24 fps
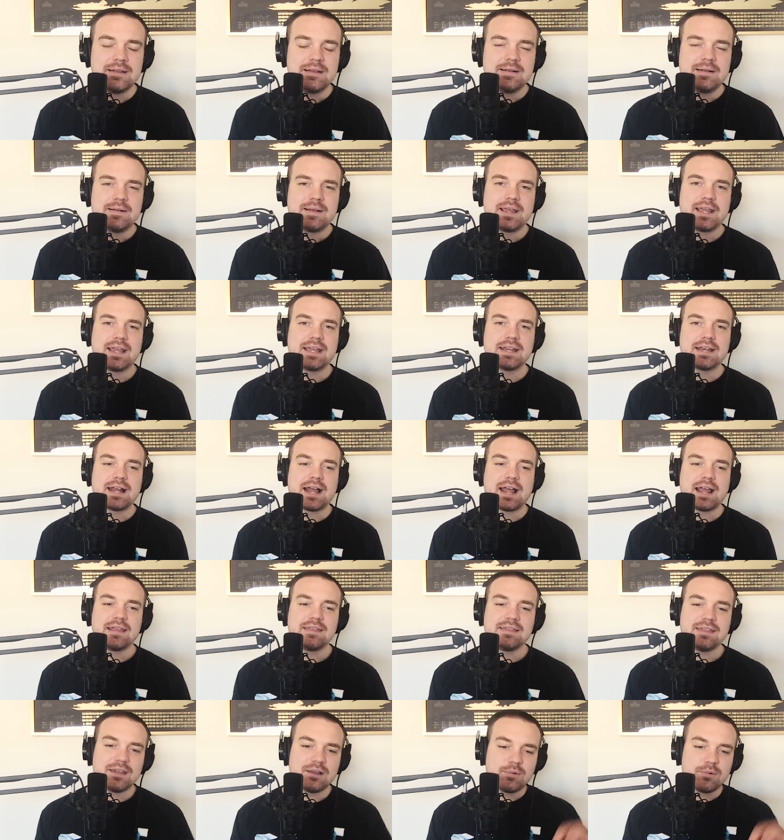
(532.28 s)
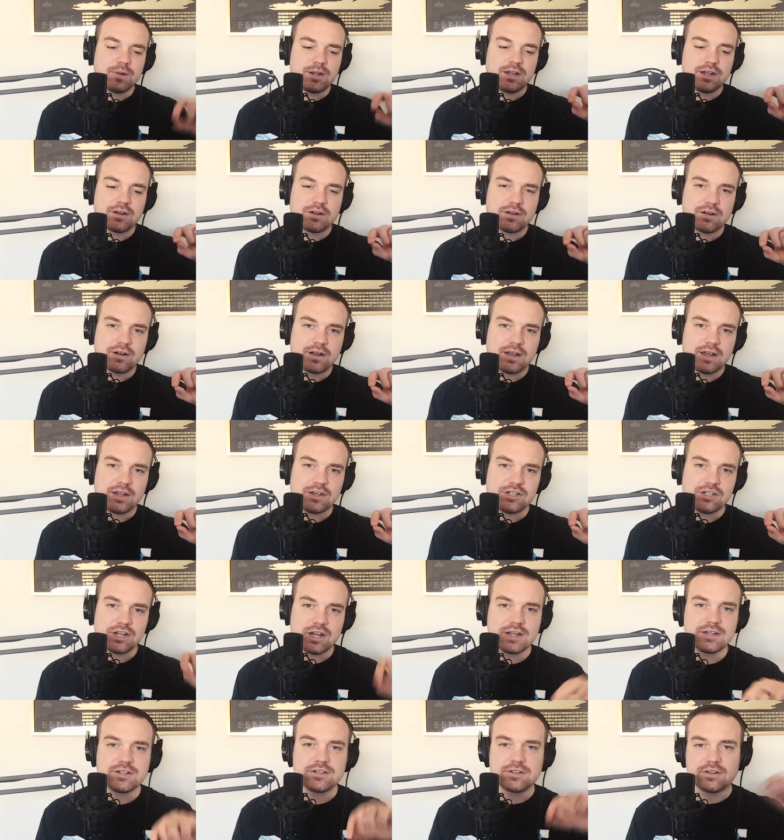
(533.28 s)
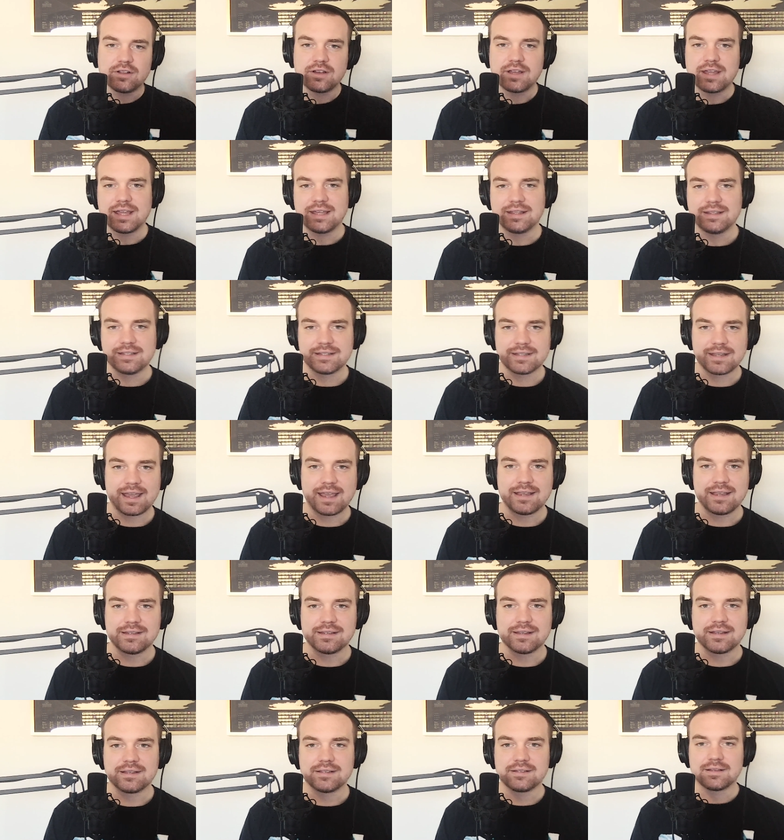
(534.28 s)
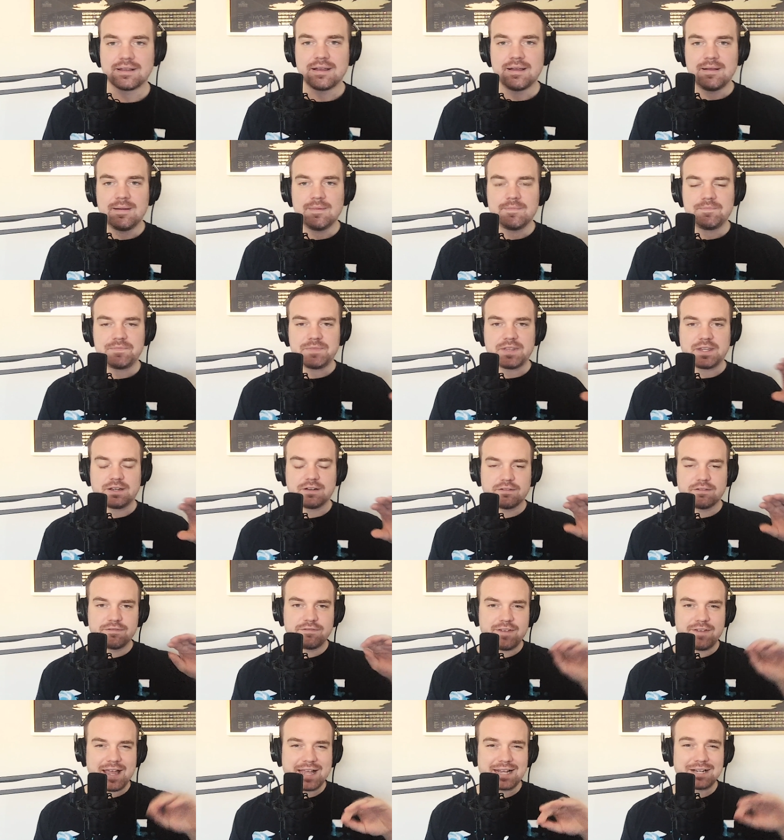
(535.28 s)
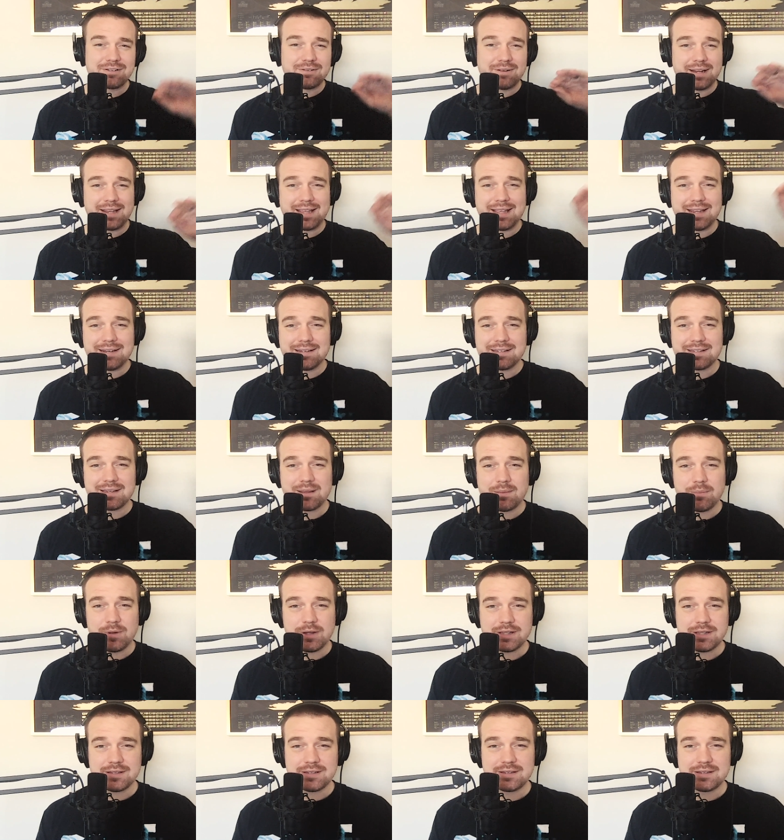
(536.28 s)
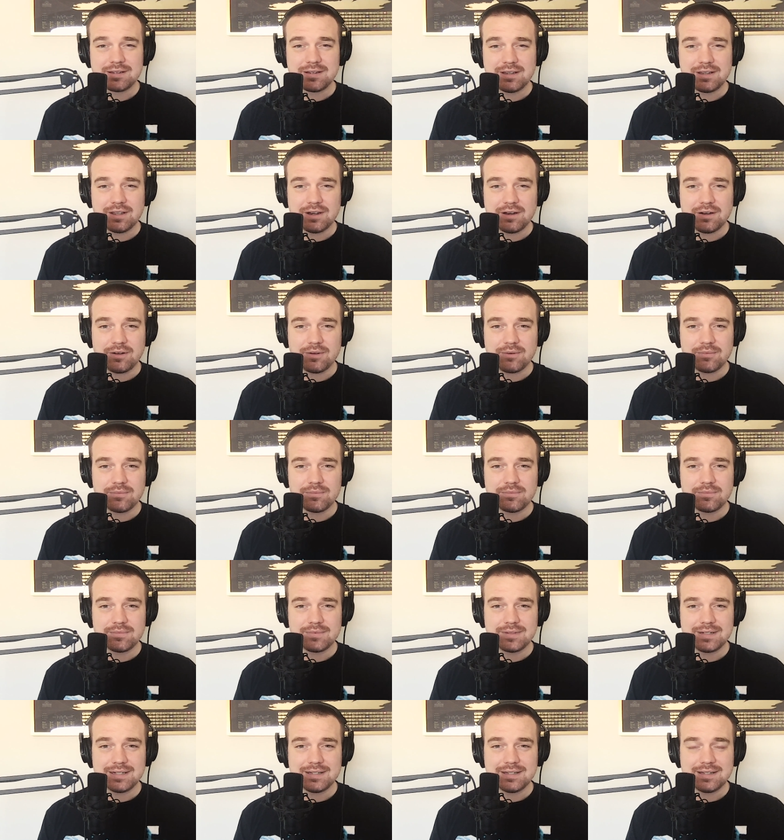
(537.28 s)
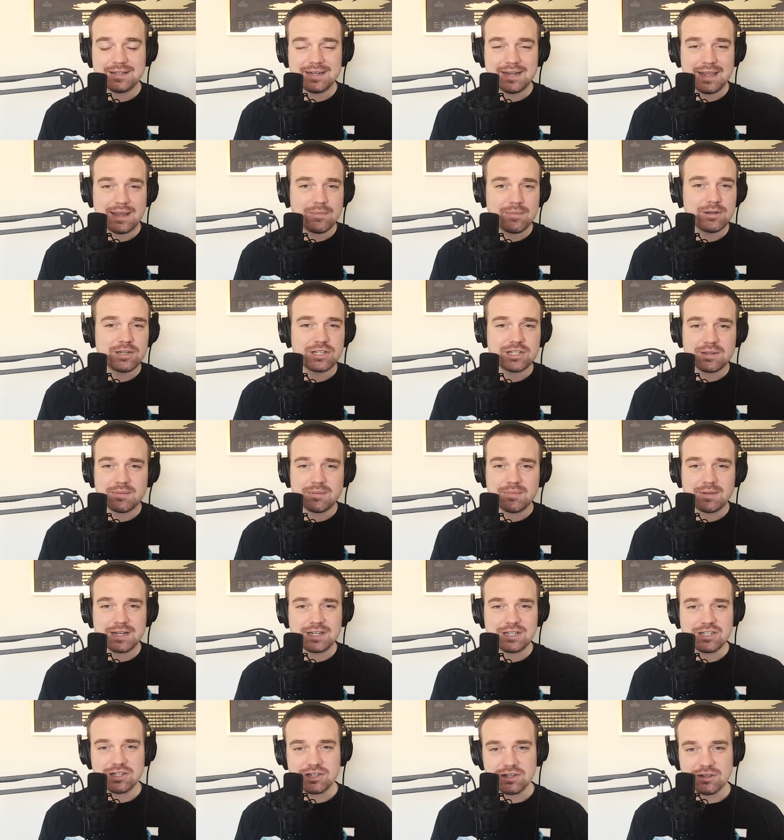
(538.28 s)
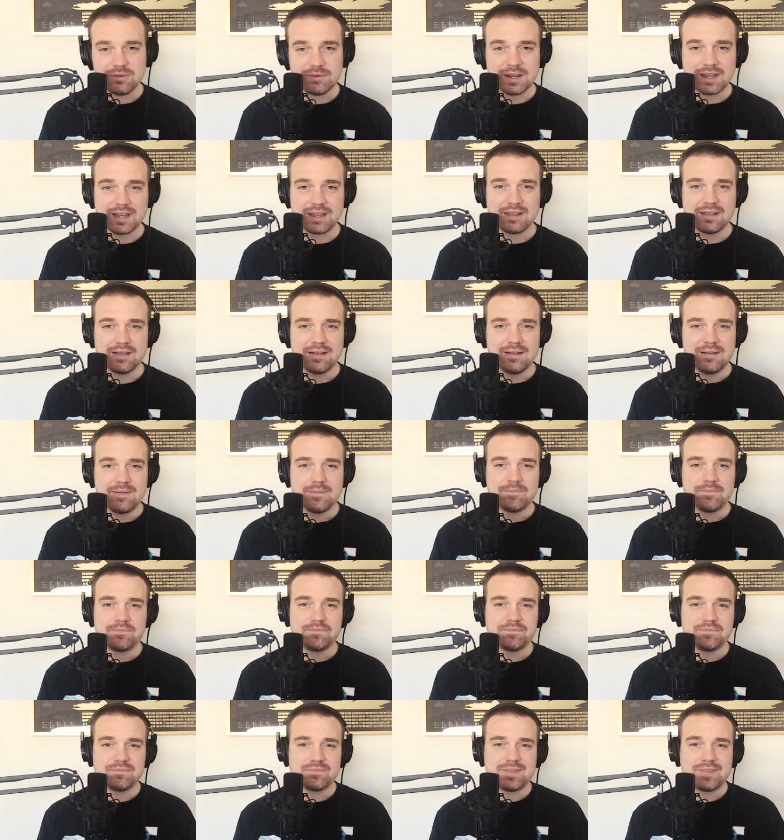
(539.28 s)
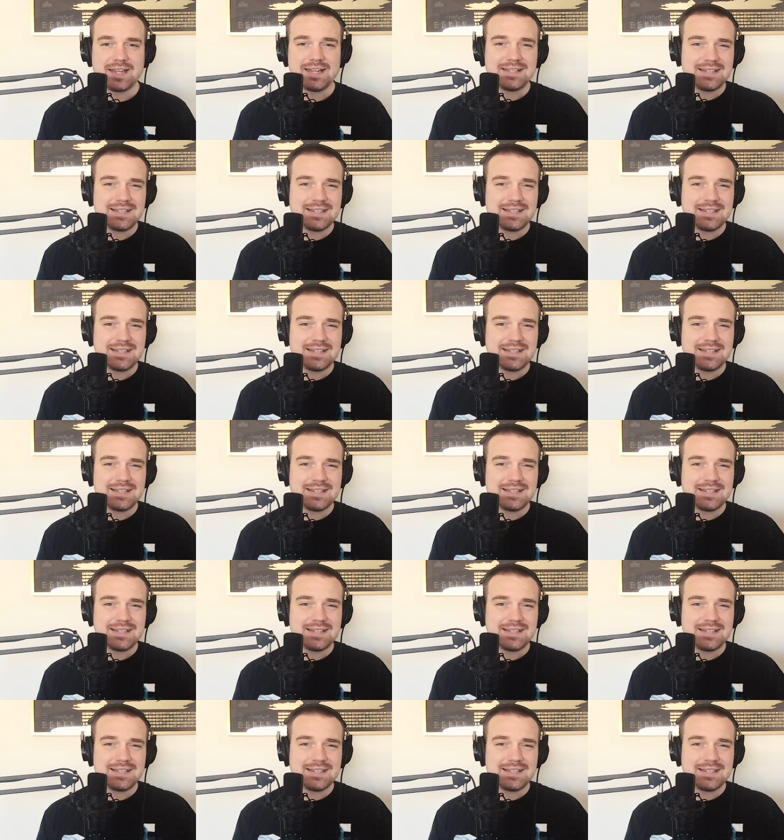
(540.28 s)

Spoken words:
And I think when you're a judge looking at these cases and you're factoring in someone's, the damage somebody's doing, that's